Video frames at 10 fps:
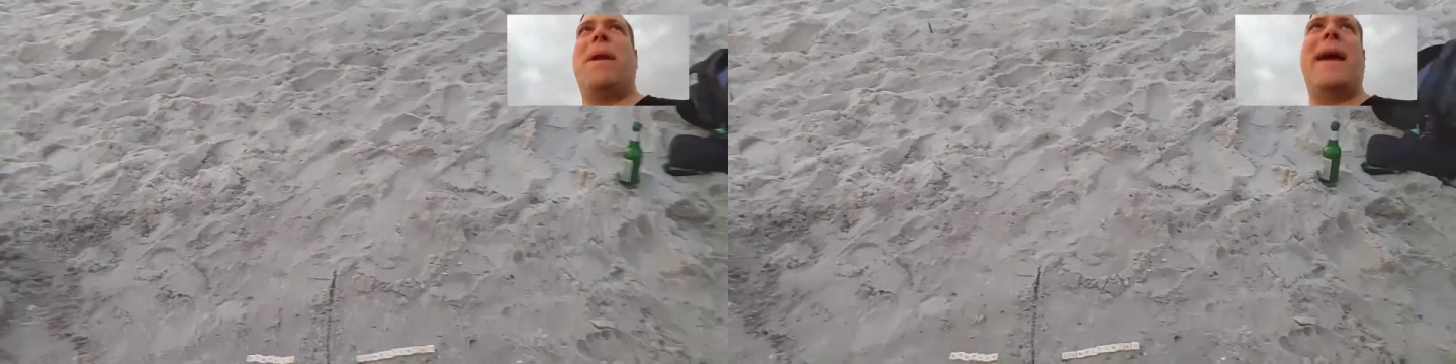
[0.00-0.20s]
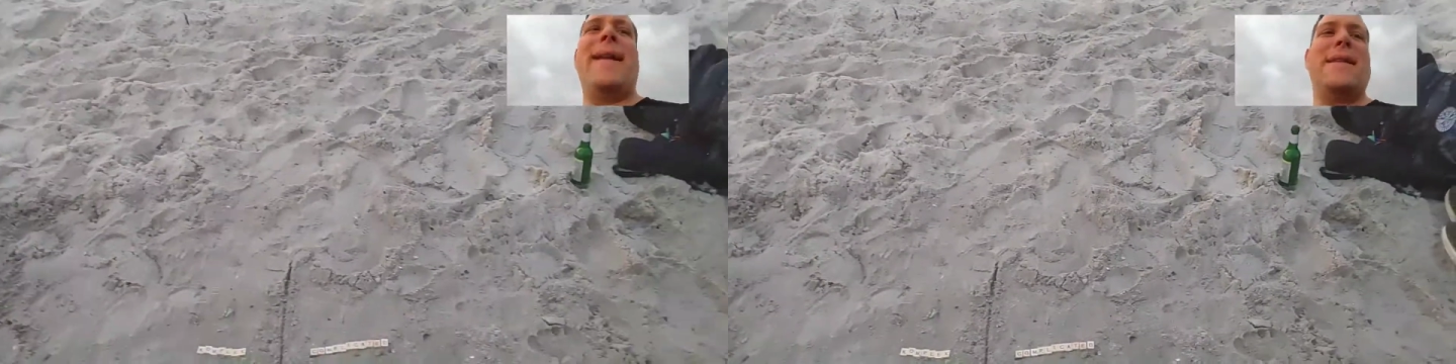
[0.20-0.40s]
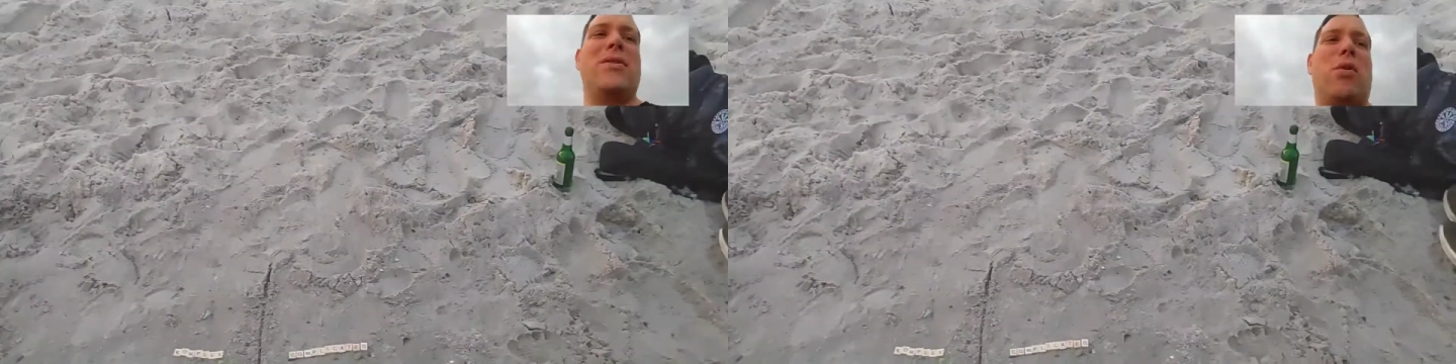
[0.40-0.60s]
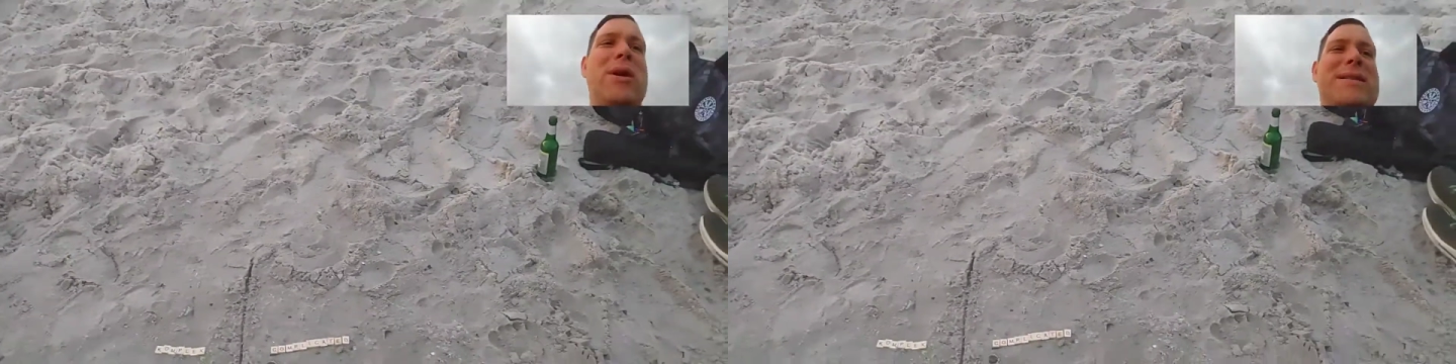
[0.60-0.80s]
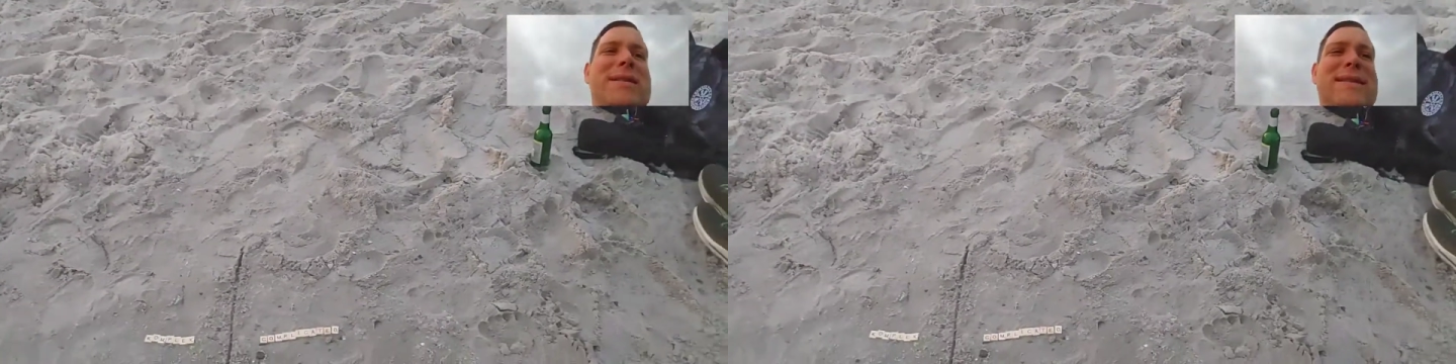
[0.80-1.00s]
plan is
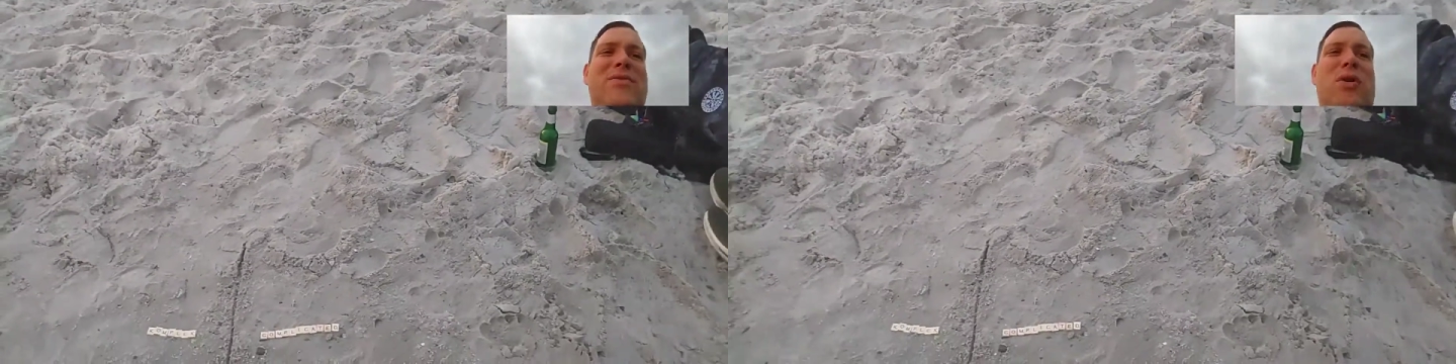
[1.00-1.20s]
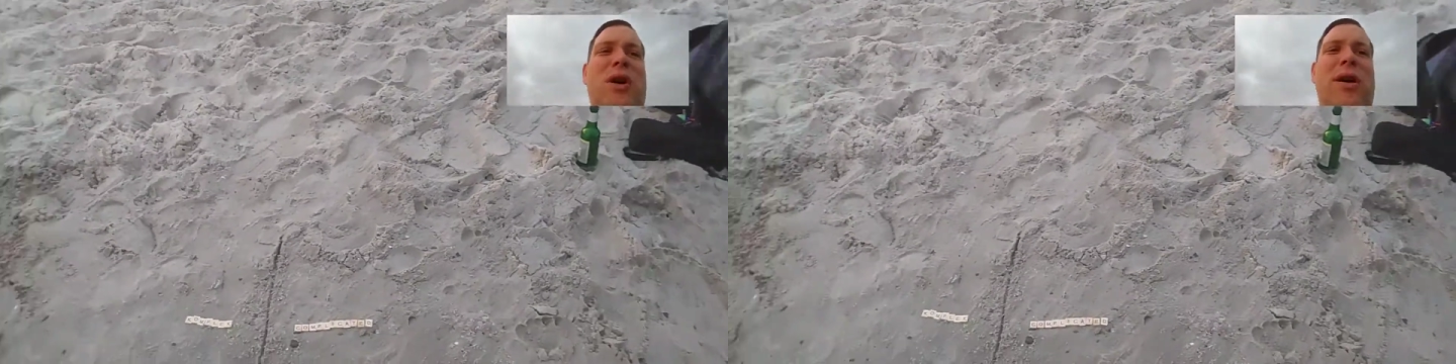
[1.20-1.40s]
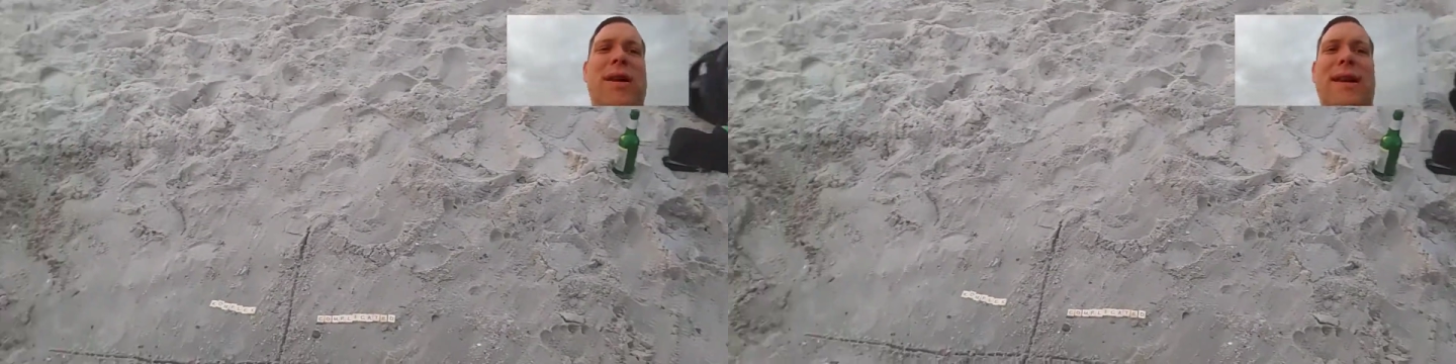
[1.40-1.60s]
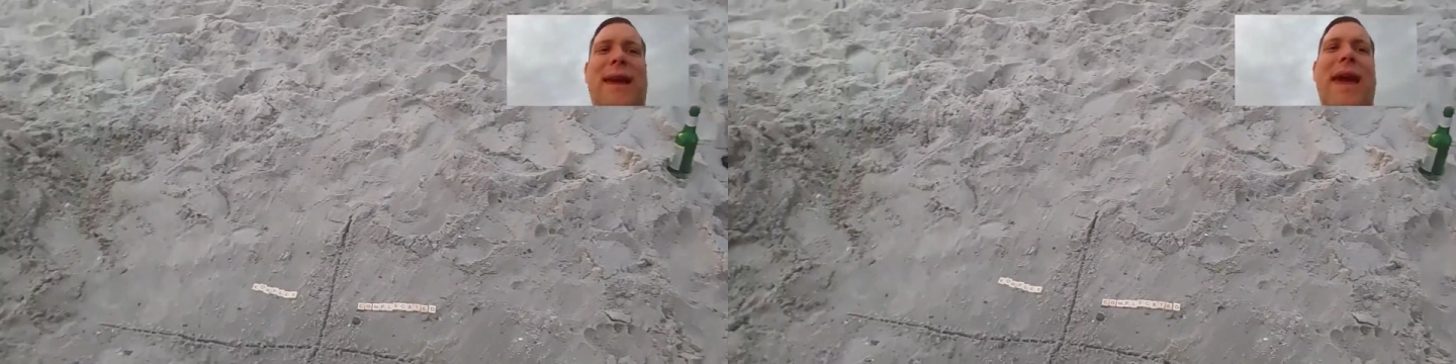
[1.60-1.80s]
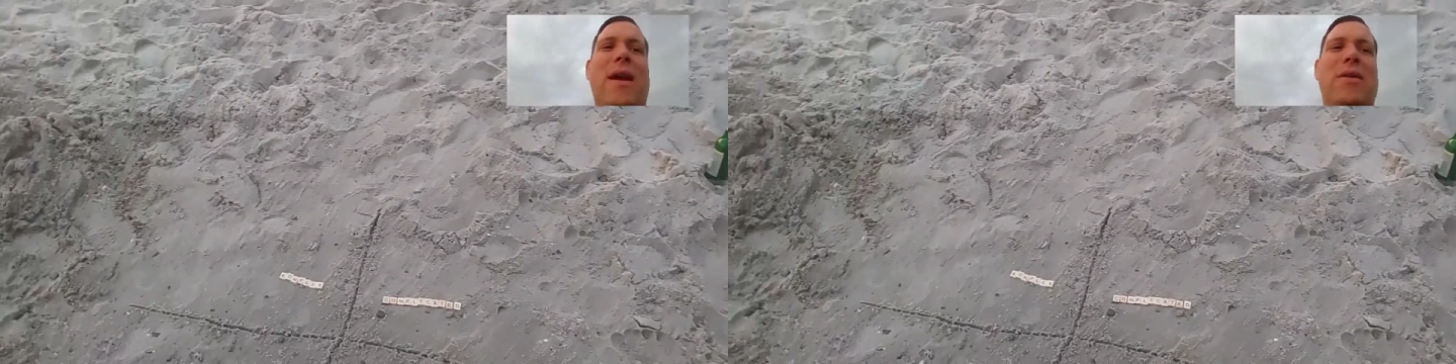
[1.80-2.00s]
always destroyed in a
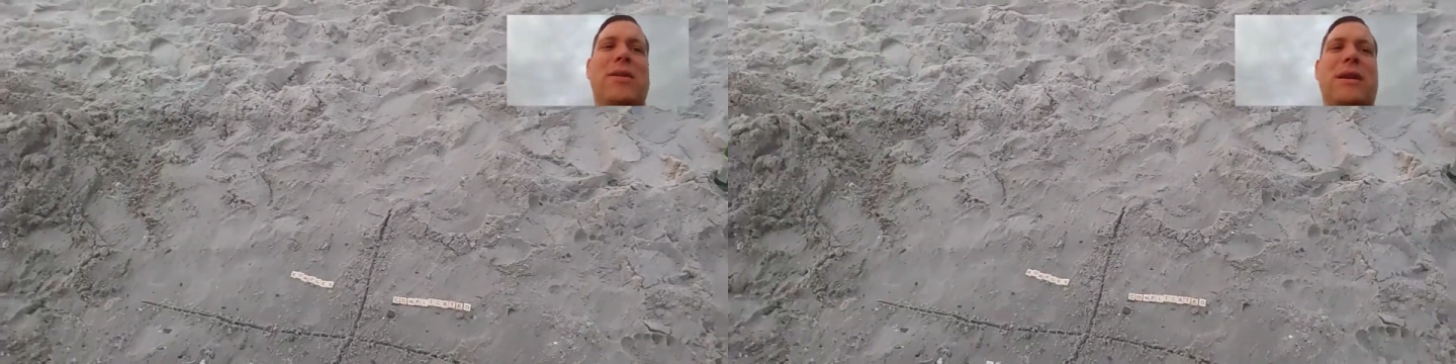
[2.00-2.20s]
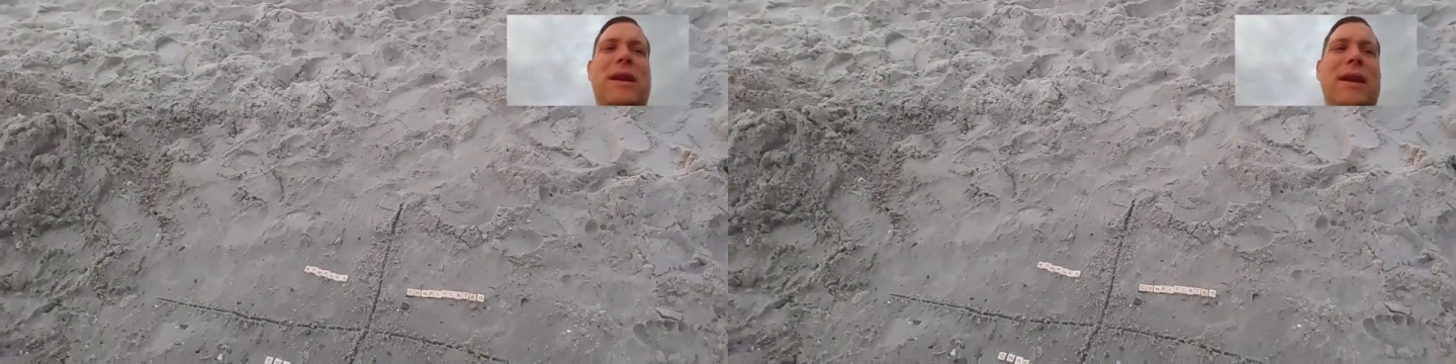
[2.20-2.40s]
chaos